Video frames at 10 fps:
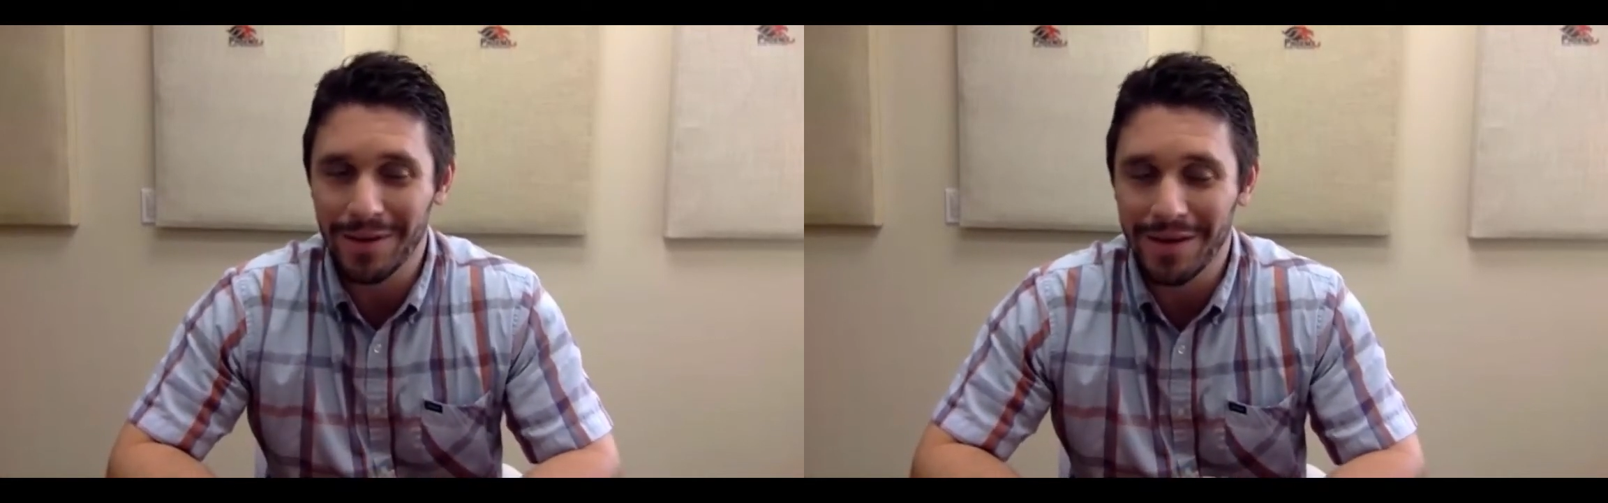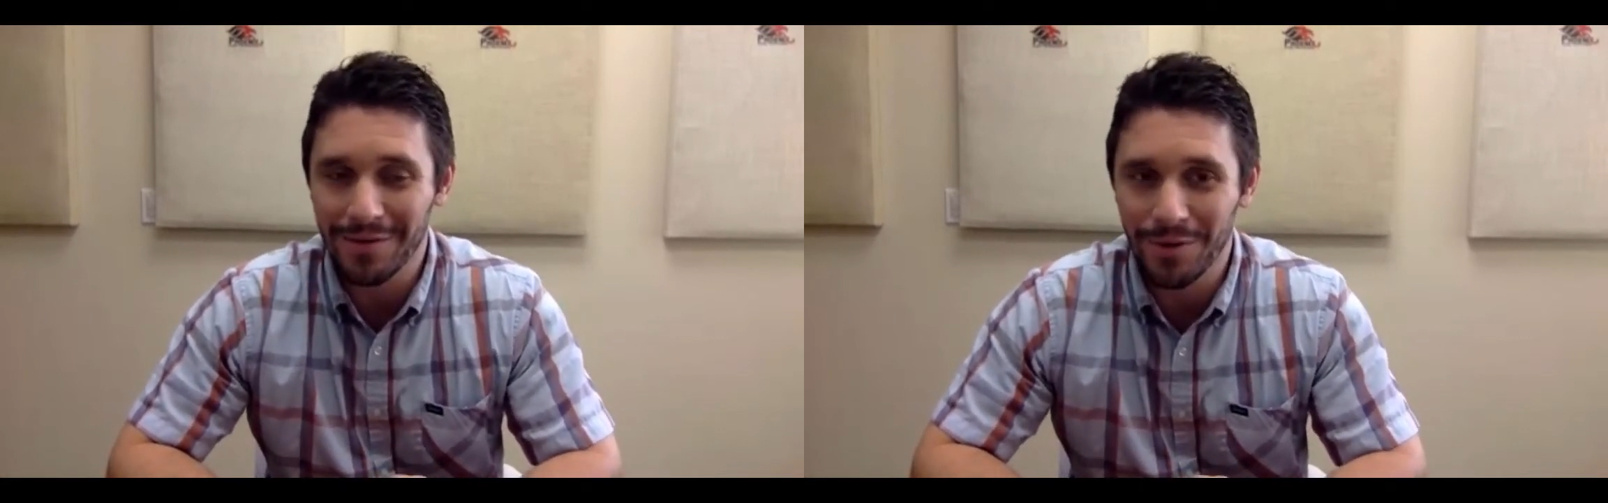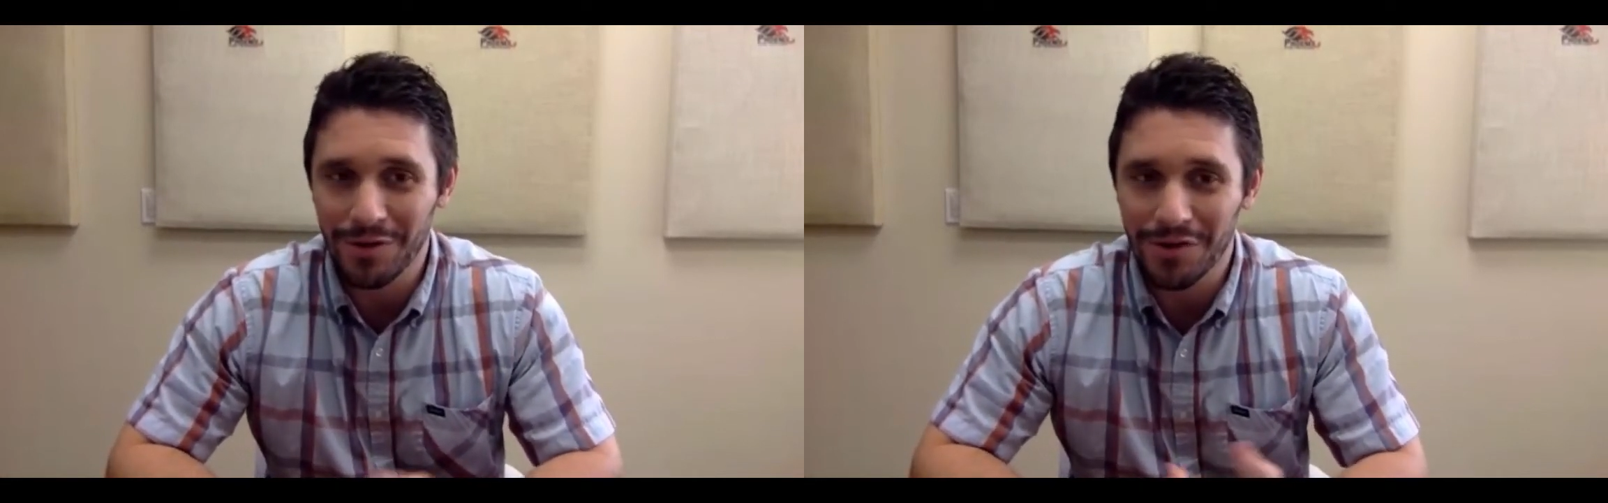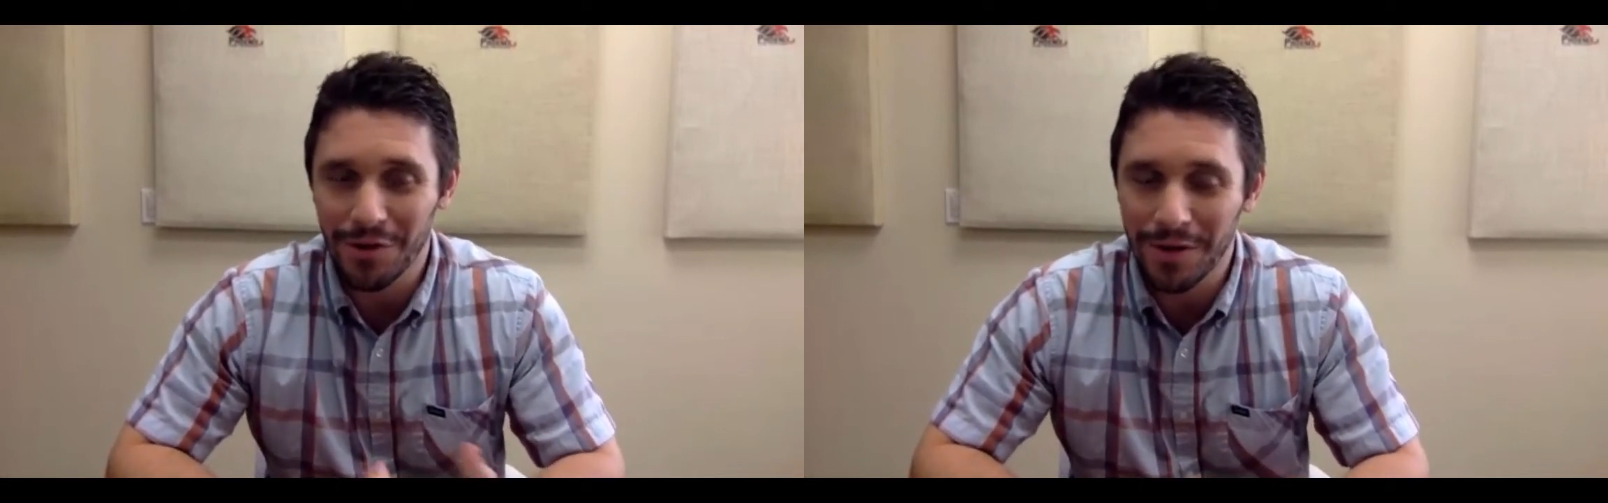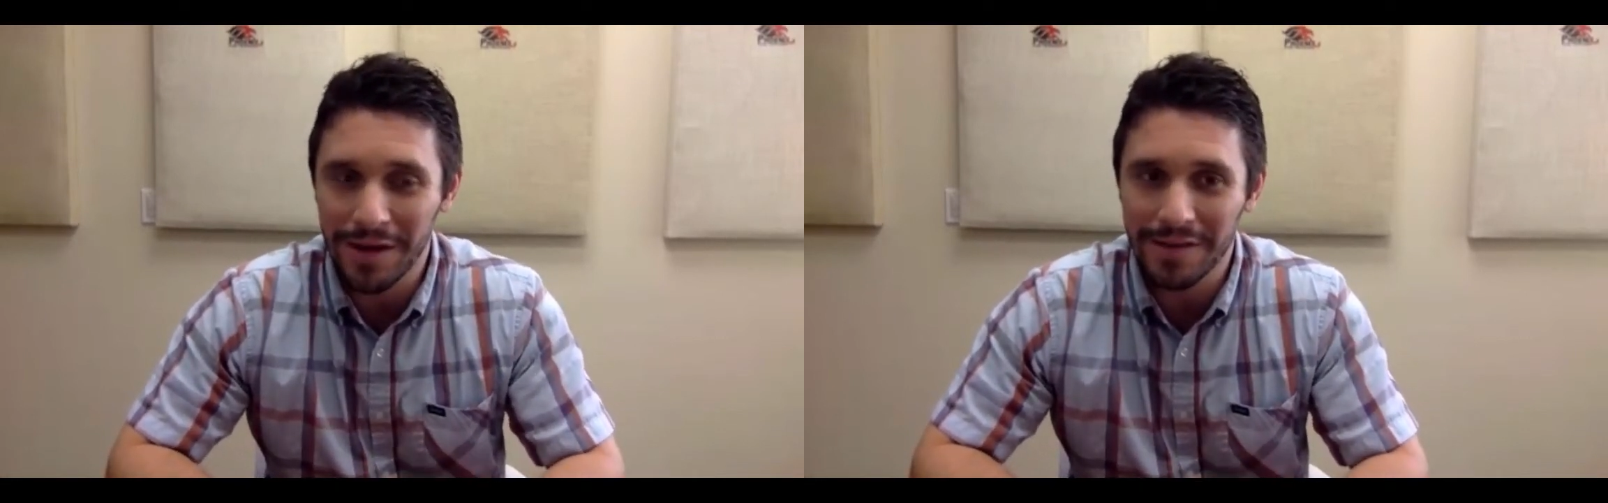because we are
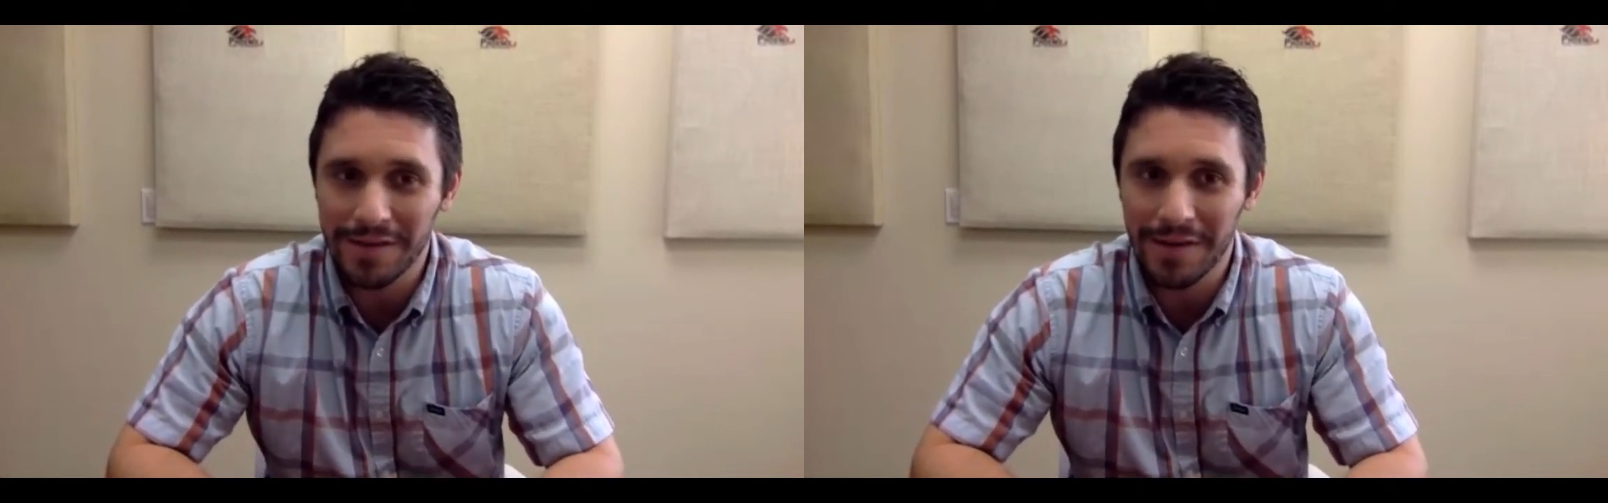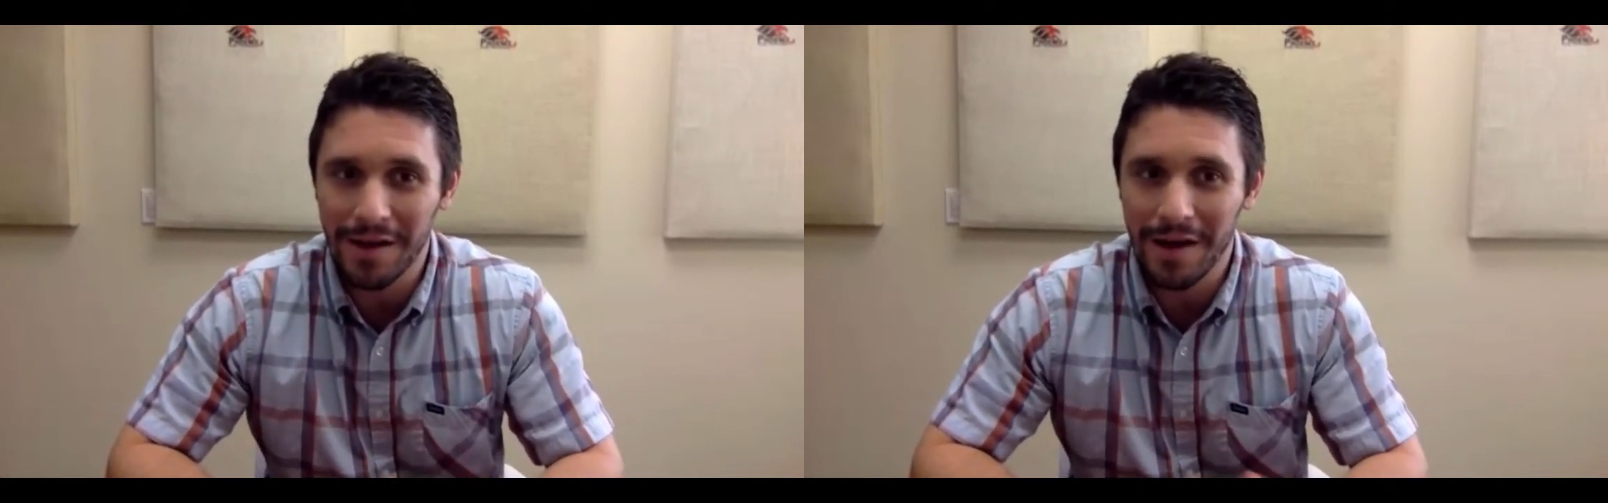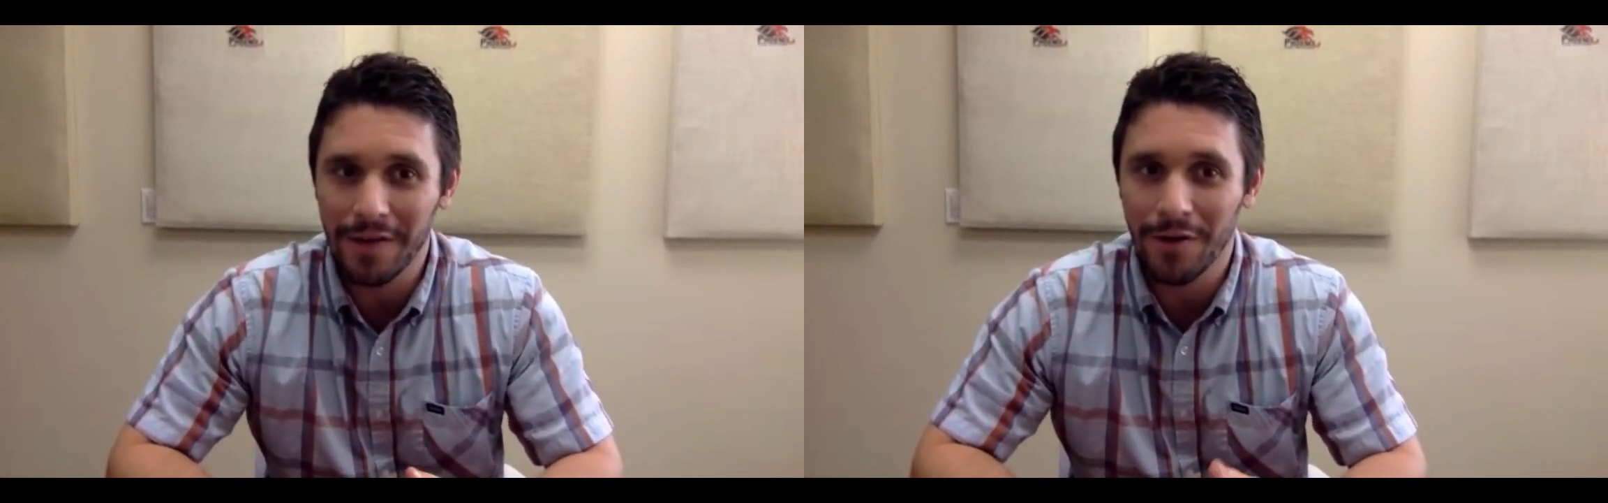showcasing uh,